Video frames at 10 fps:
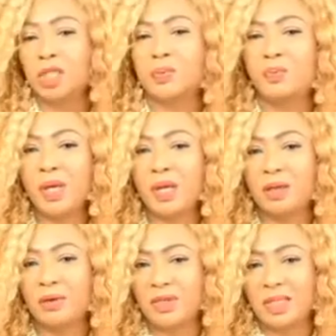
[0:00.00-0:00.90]

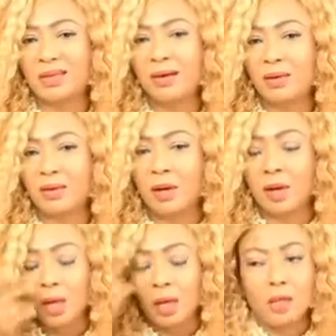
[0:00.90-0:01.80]
speed of a song.
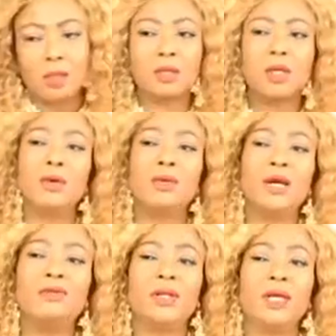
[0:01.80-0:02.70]
So he
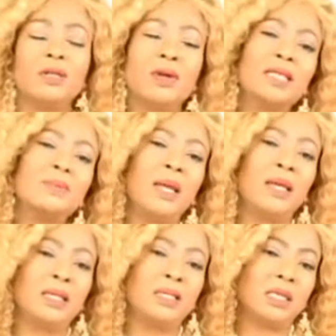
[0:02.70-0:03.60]
went further to
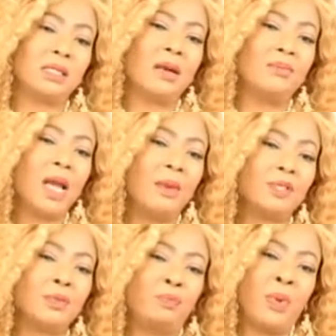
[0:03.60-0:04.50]
explain this, that
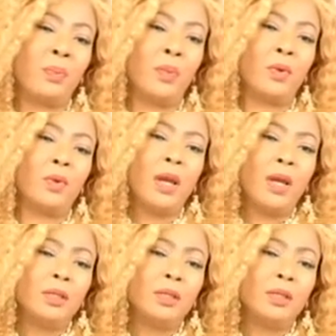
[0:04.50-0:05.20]
sometimes some people,